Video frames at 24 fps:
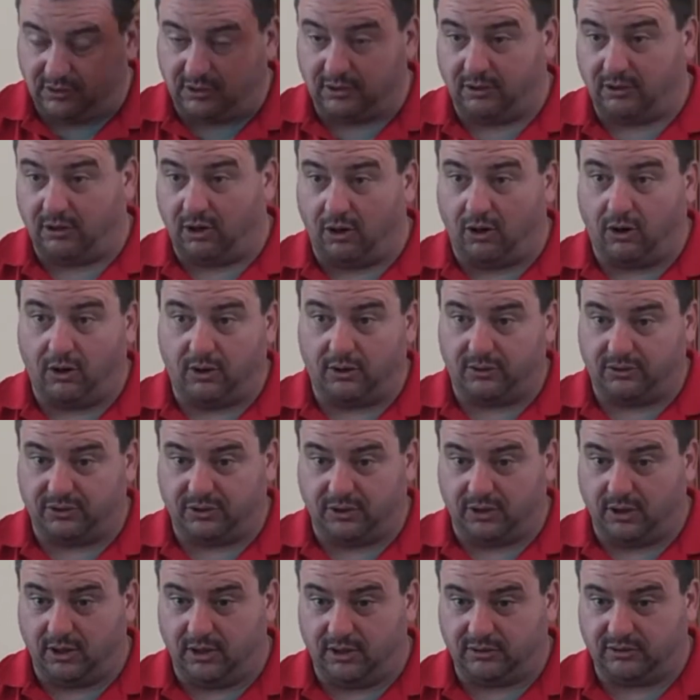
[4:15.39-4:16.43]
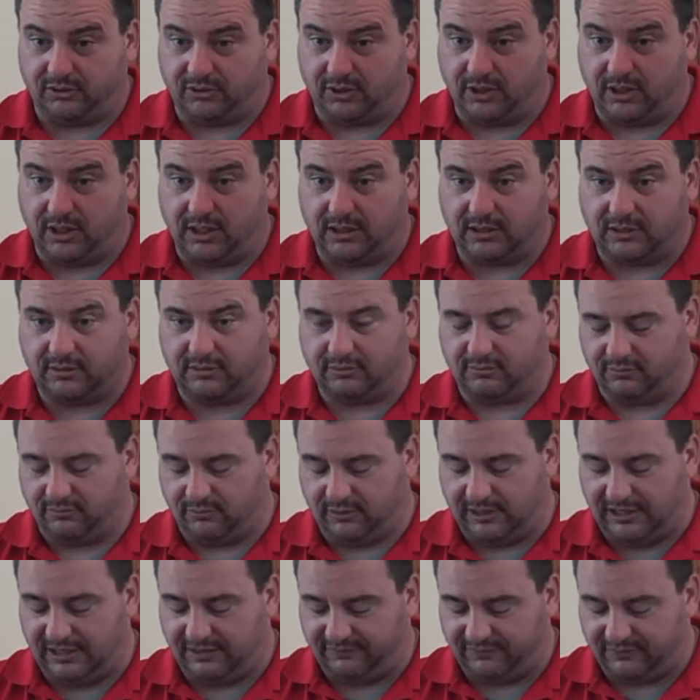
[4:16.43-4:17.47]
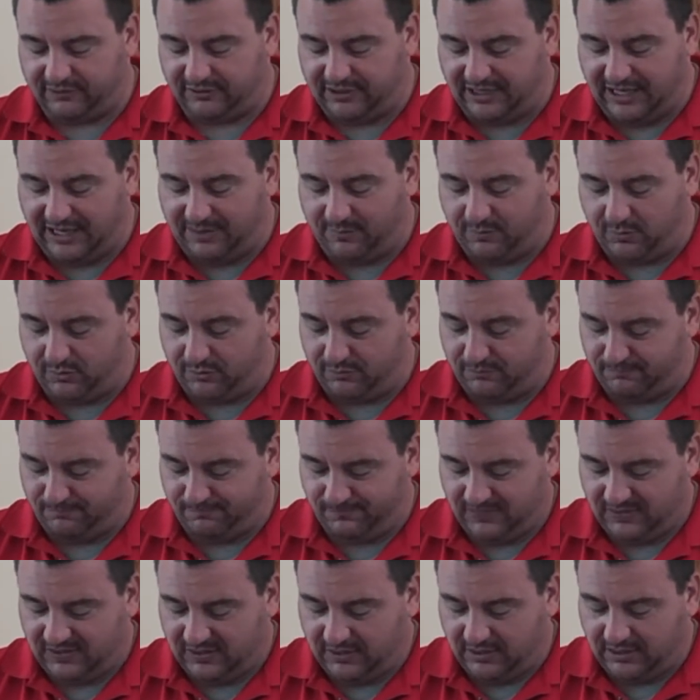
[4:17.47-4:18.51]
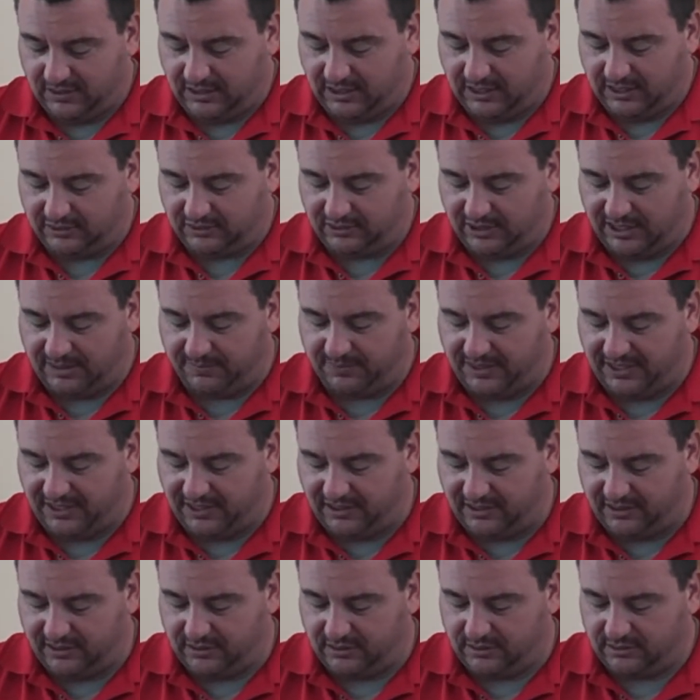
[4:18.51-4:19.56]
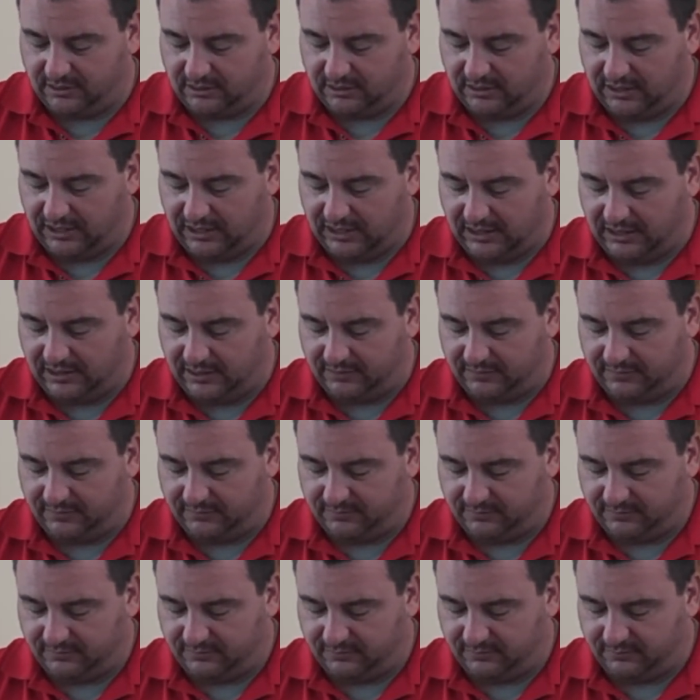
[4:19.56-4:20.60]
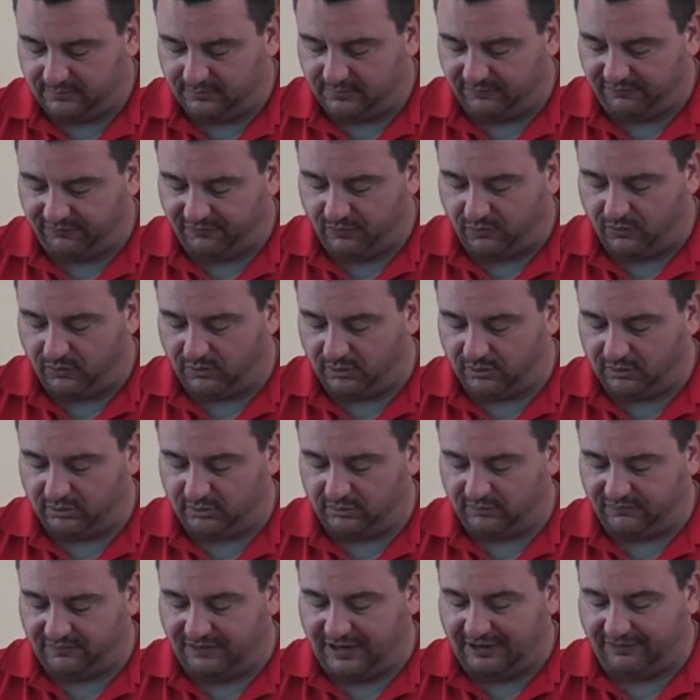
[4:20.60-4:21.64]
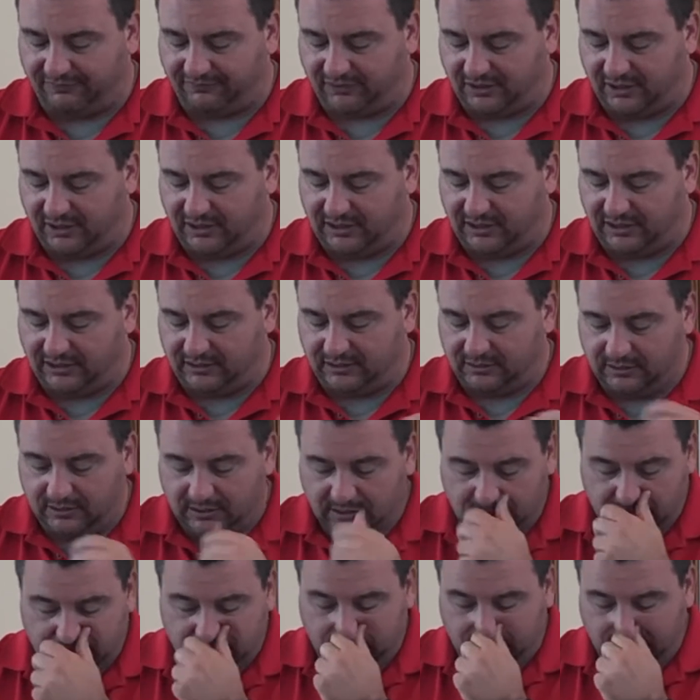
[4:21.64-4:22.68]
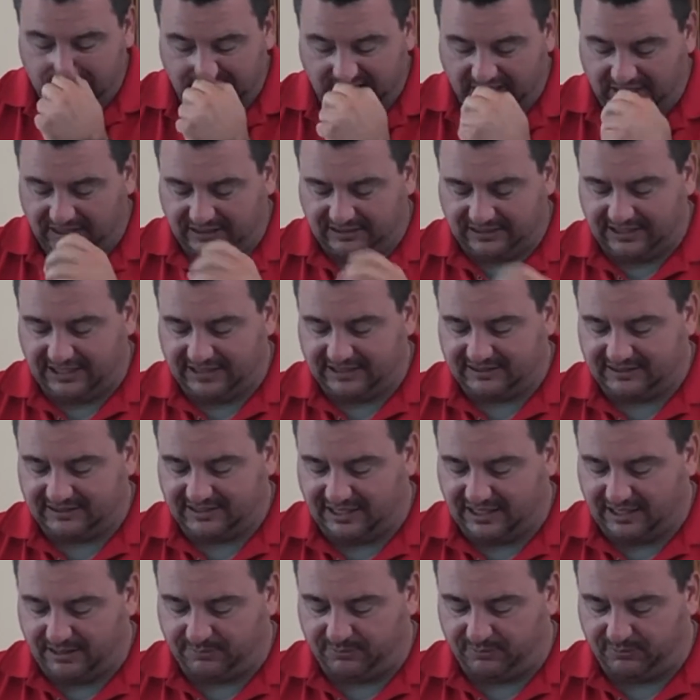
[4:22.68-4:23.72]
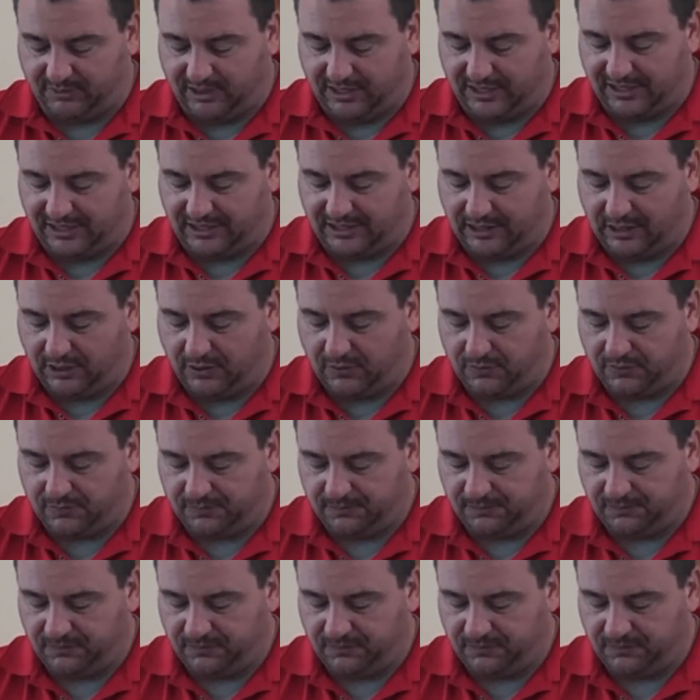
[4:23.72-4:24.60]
car, trunk, truck, whatever, table. Try to be here before 5:30 to get set up and ready to go.